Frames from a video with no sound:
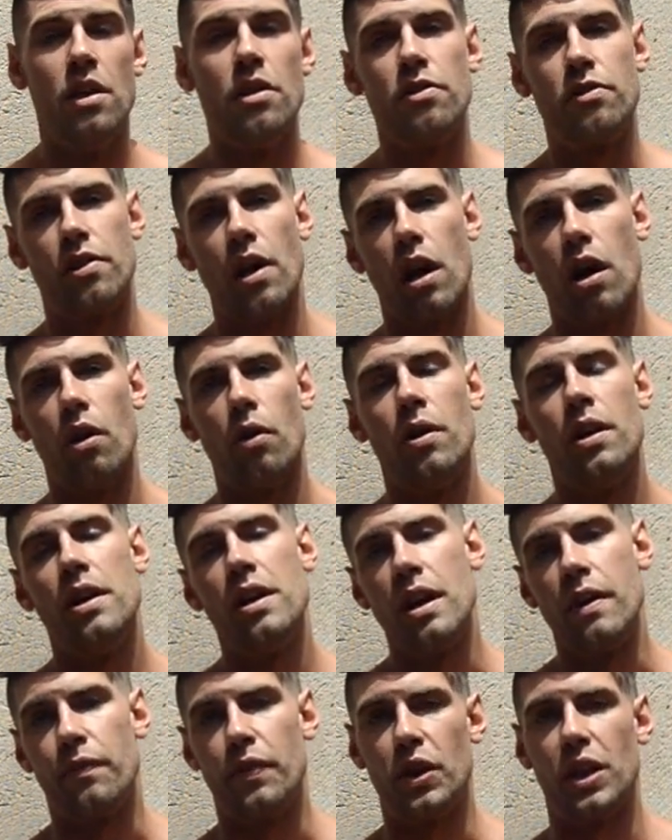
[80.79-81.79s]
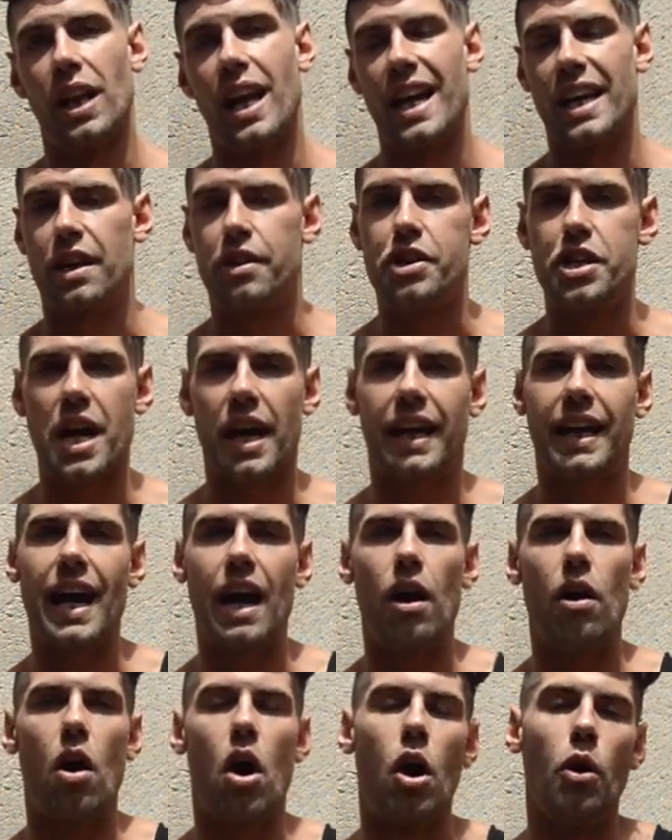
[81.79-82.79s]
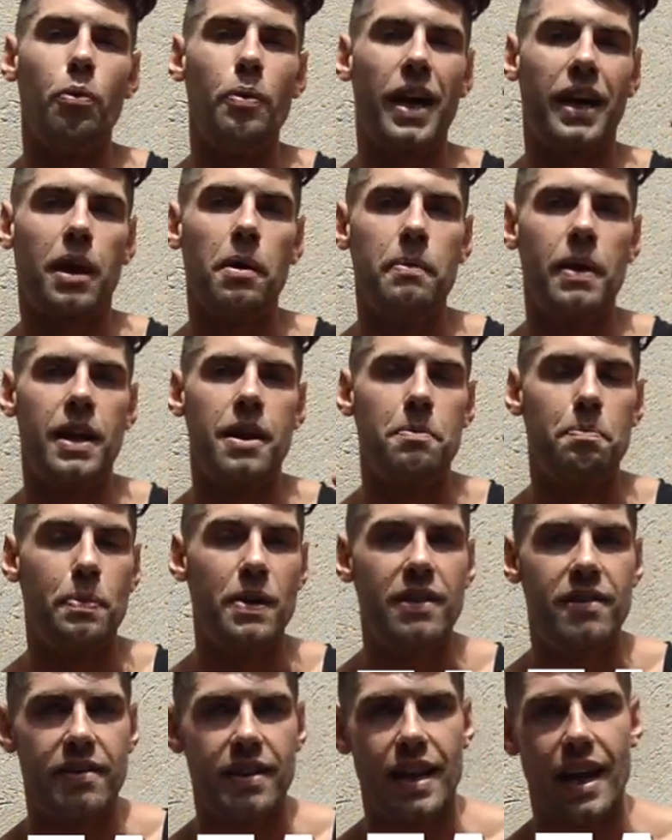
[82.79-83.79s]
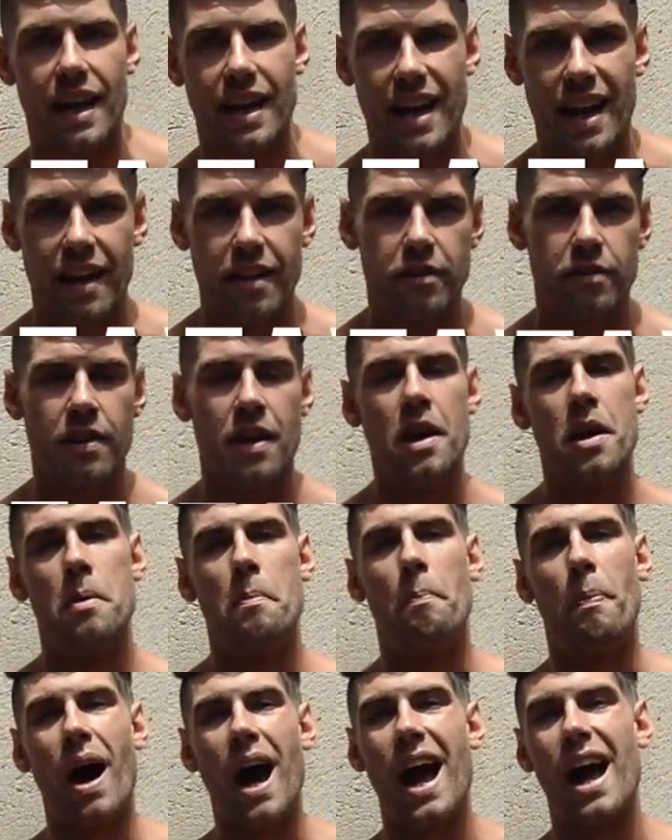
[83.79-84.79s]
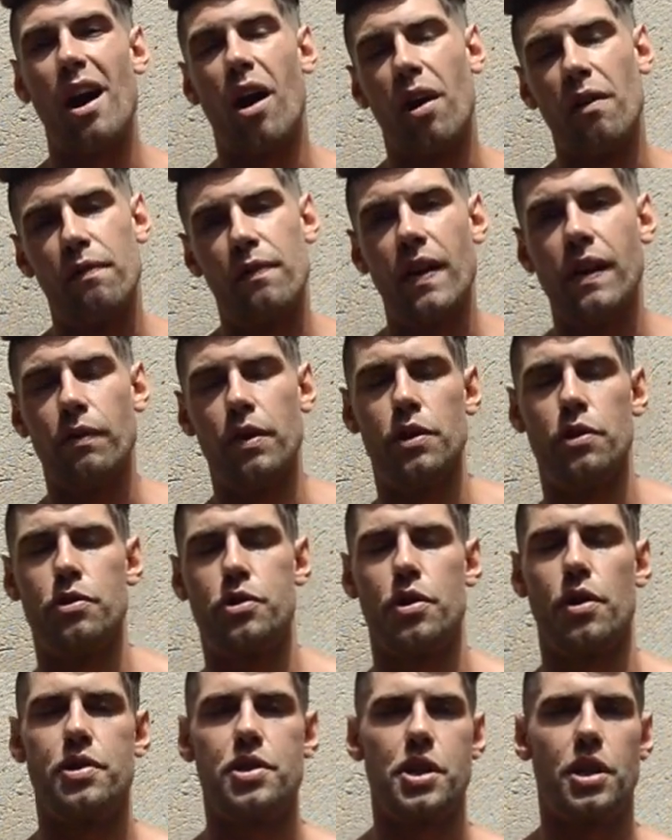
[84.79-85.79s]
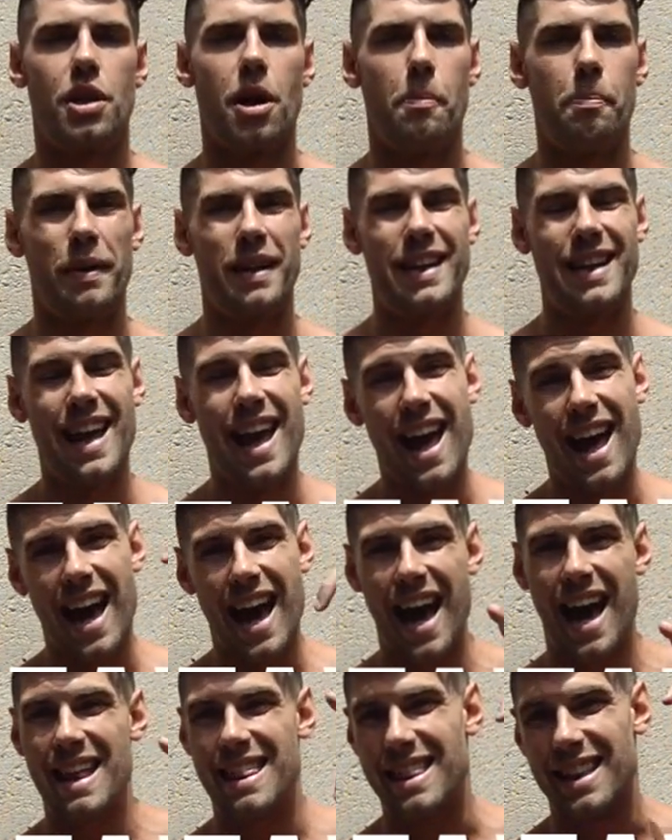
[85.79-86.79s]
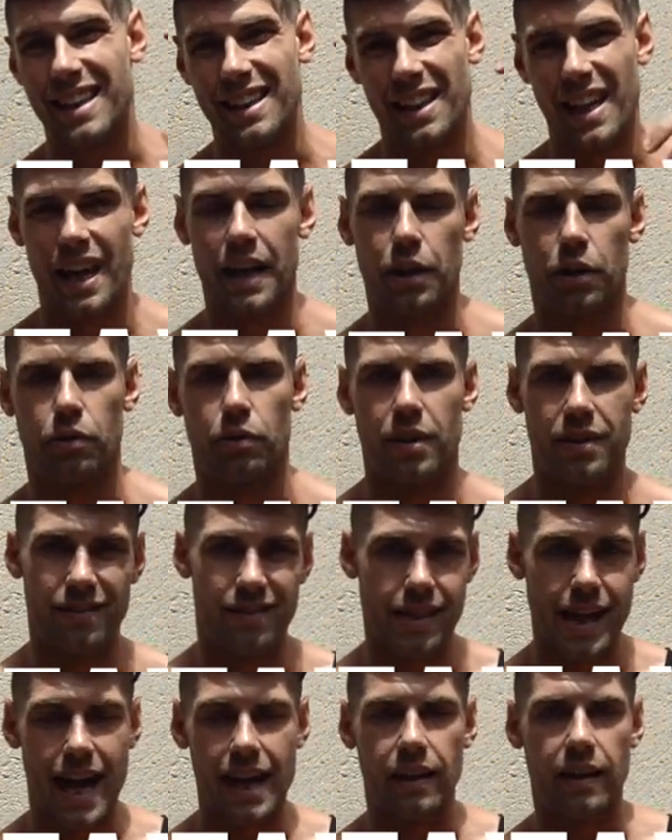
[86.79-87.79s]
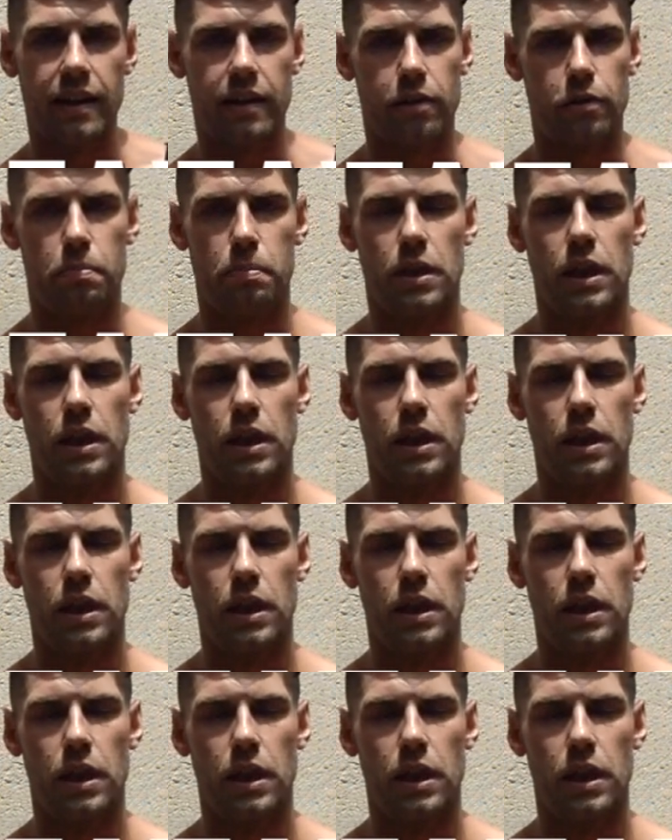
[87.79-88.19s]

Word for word: So if you'd like, check out our recommended BCAAs by our favorite nutrition company, Athletic Greens. That link is